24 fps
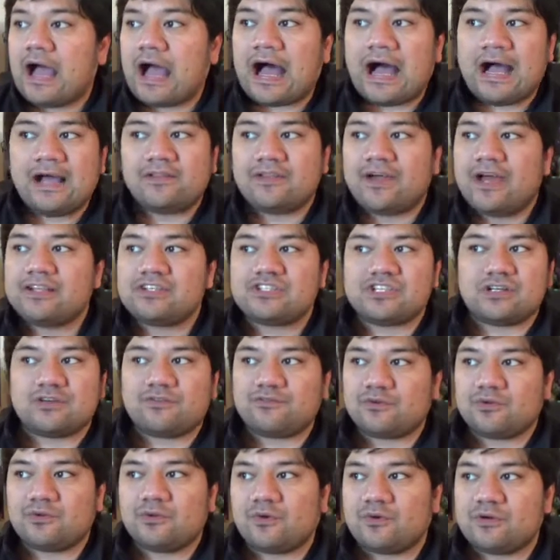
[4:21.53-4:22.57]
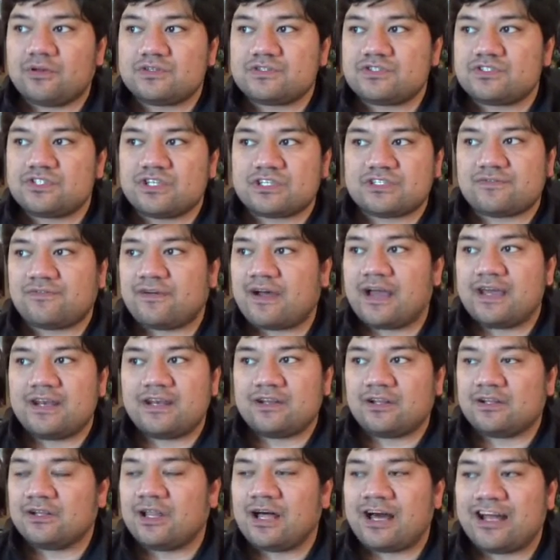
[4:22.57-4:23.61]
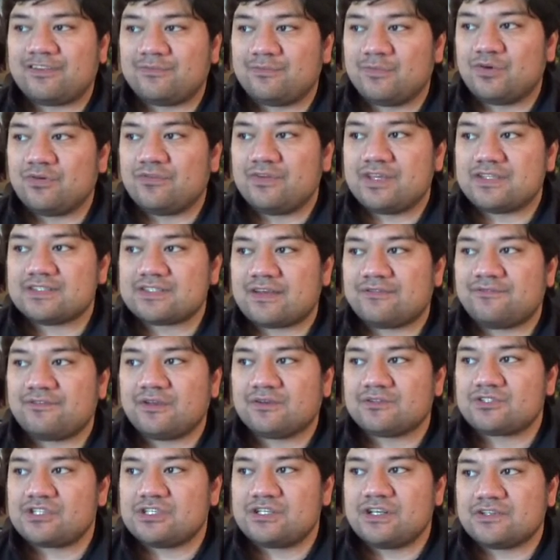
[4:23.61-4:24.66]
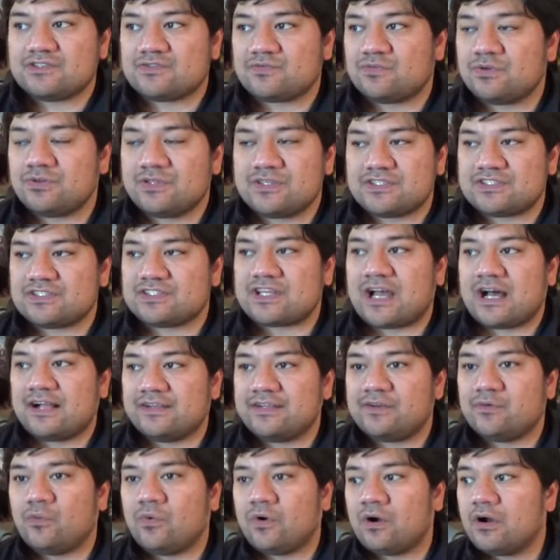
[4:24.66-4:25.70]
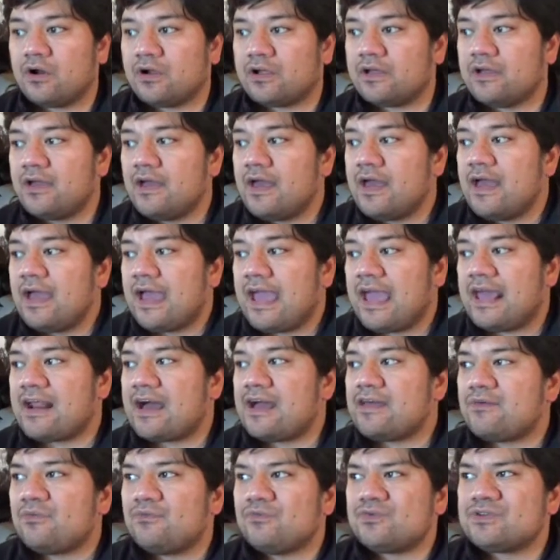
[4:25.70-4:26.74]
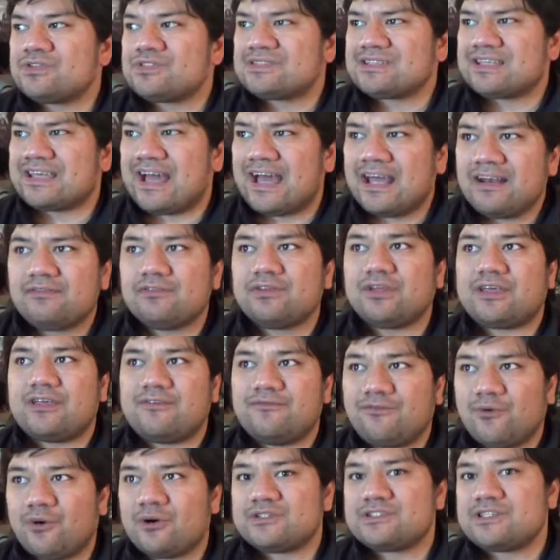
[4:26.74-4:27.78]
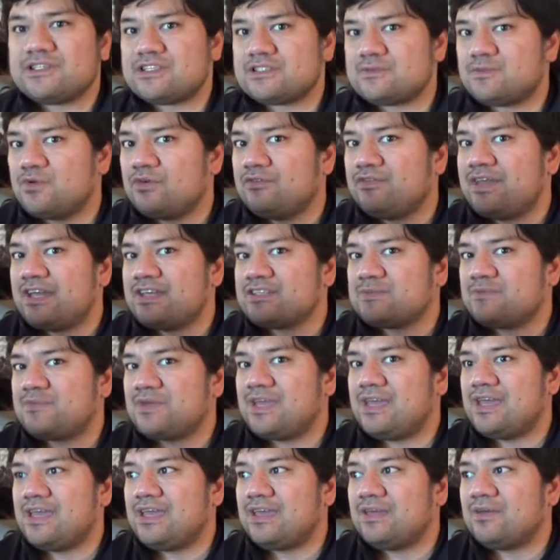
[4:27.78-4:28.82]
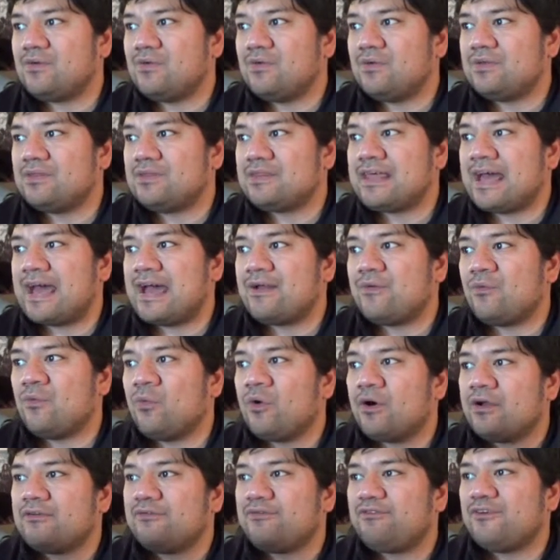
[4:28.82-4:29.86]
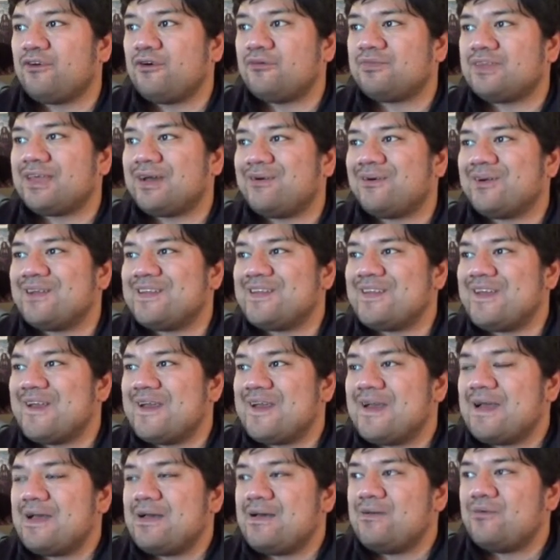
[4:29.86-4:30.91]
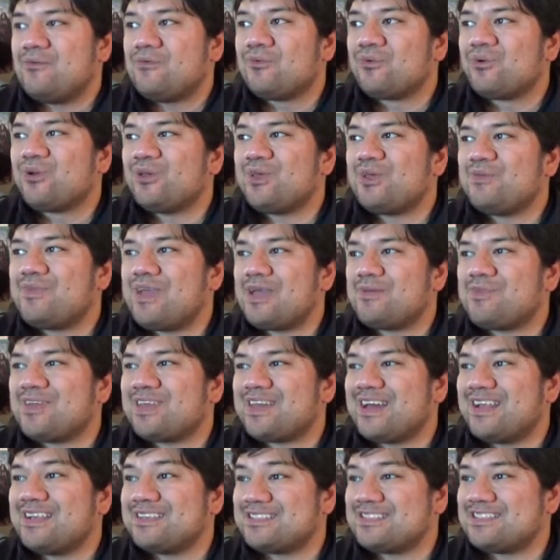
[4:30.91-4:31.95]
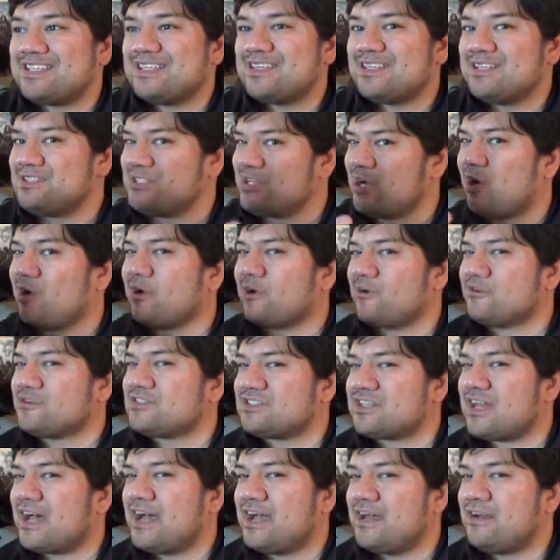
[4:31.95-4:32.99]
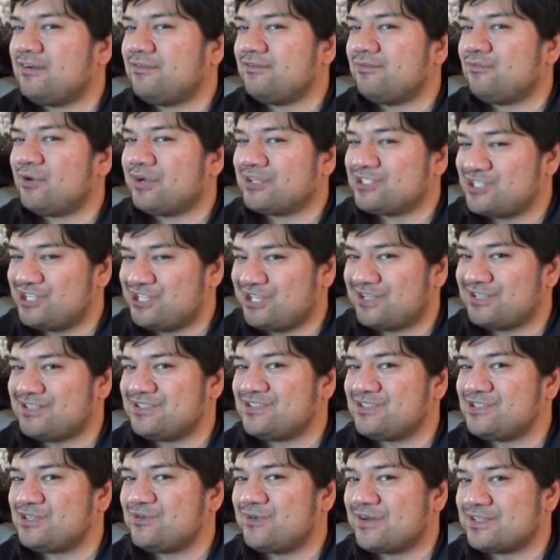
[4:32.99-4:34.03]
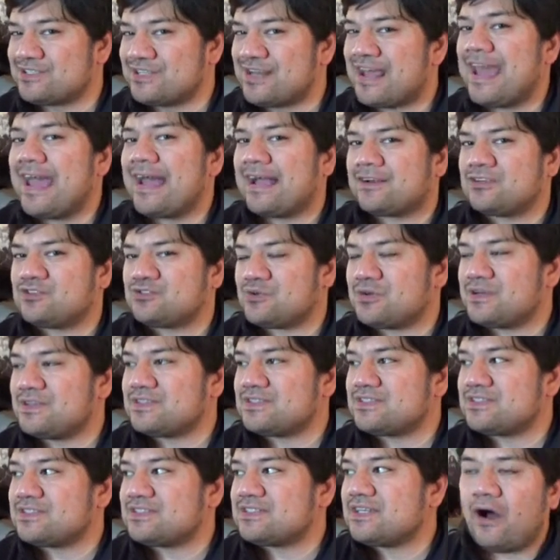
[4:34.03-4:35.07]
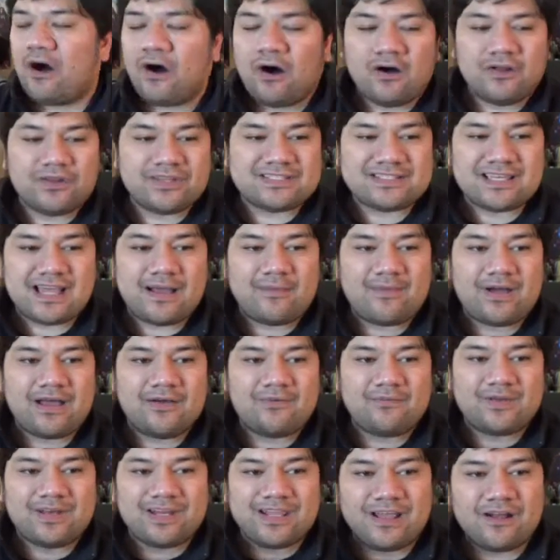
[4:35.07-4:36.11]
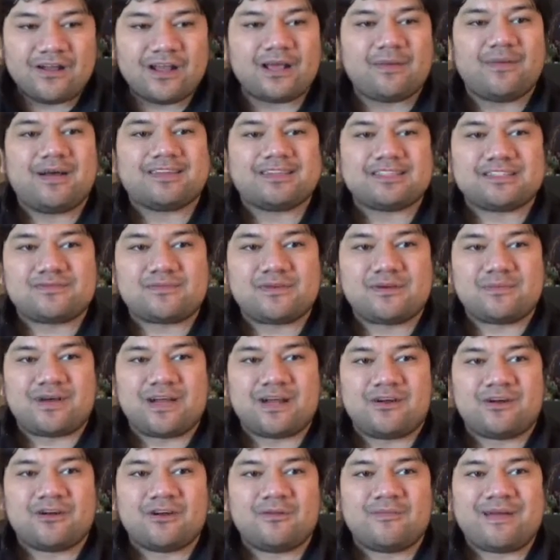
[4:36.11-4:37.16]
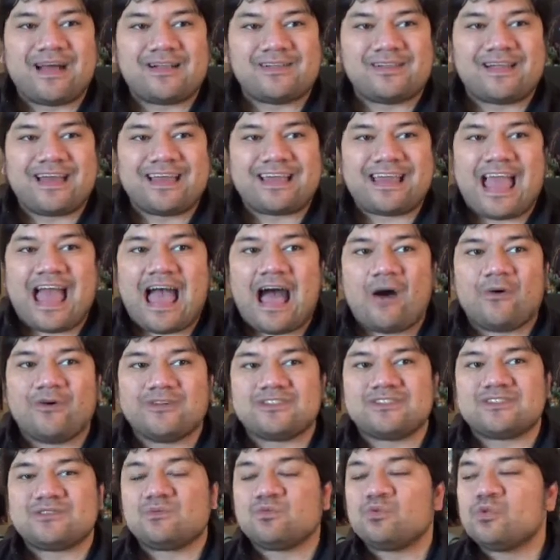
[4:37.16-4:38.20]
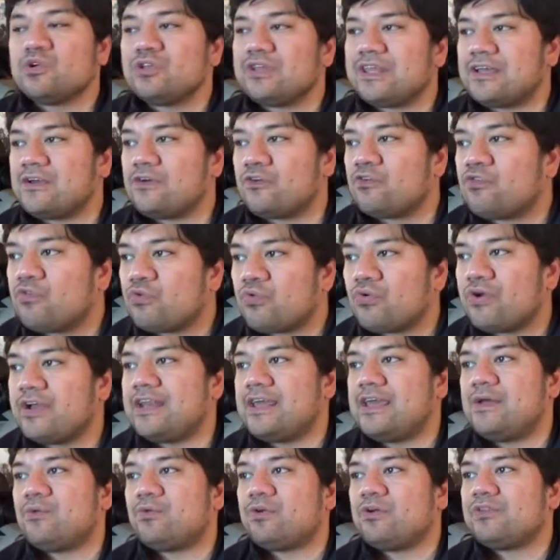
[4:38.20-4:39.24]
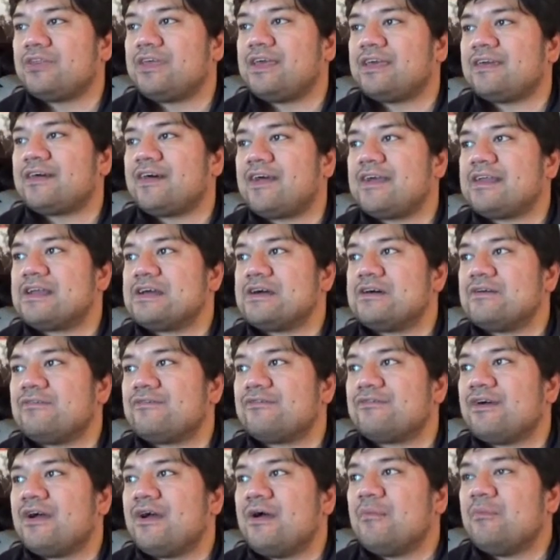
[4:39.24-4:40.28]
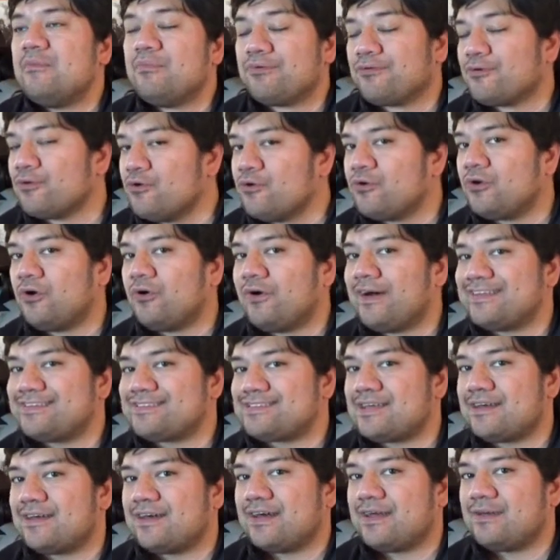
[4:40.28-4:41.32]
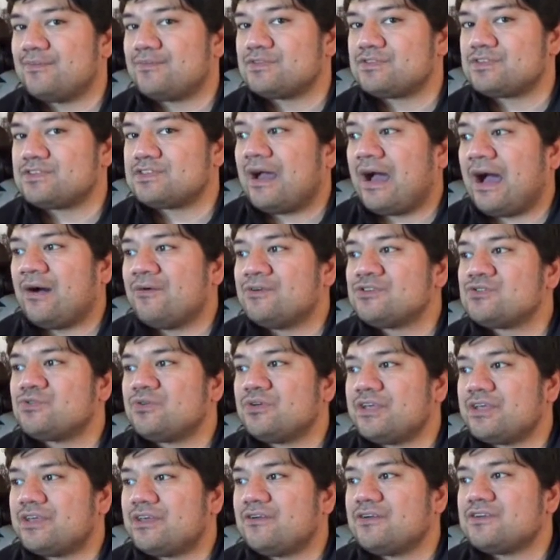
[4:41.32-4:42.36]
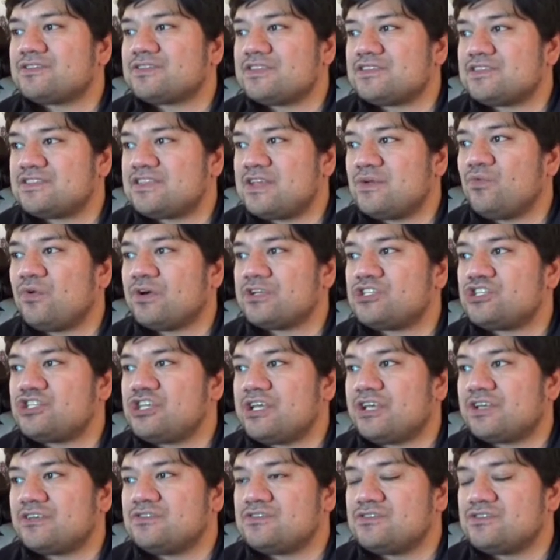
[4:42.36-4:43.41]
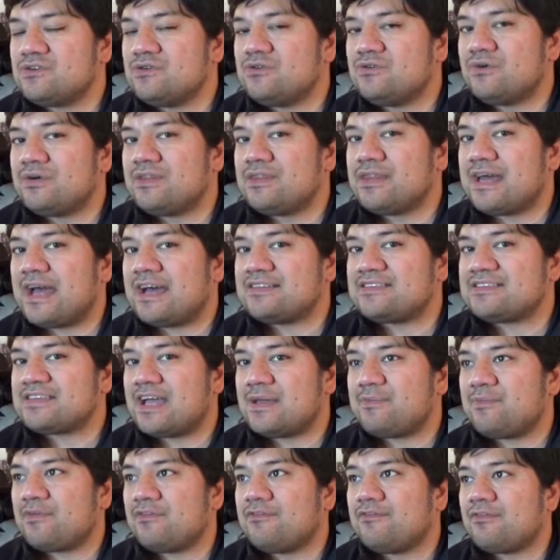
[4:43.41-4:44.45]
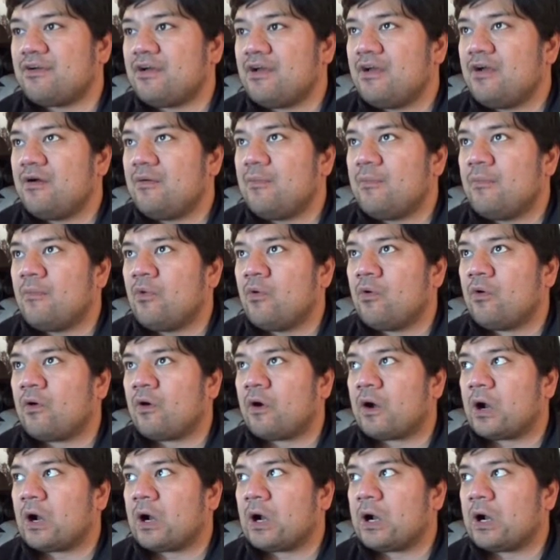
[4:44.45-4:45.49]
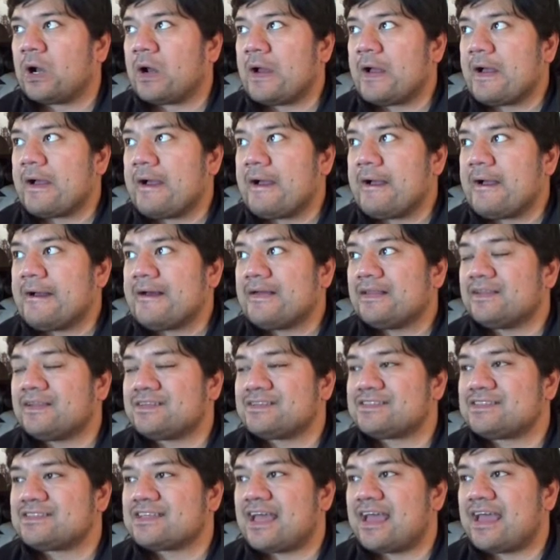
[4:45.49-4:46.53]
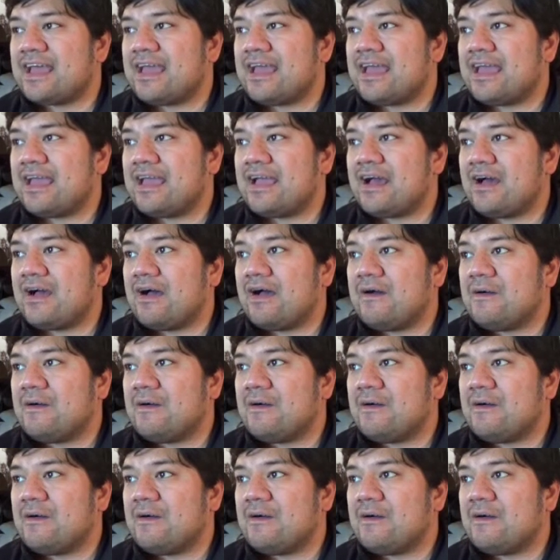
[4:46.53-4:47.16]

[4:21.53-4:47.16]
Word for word: I like Jennifer Lawrence just fine in a lot of movies. I feel she does really solid work, and I was kind of looking forward to this movie as being that one film that would really make me kind of see the darker side of what she can do as an actress. All the time I've been hearing about this film, I heard about like how it's really gritty, really kind of brutal at times. I was really curious to see what she could do with that type of more, let's say,